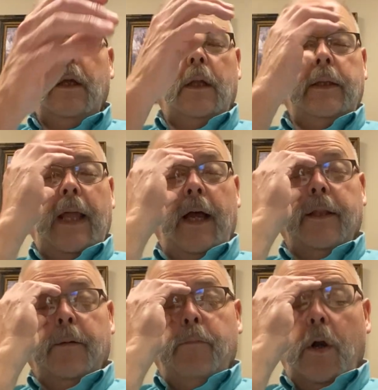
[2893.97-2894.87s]
Now,
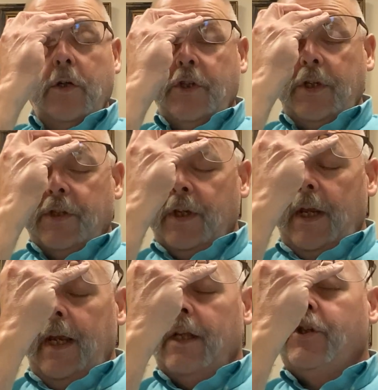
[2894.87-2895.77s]
the merchants
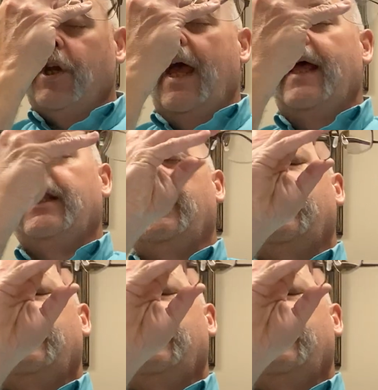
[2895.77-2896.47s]
in China,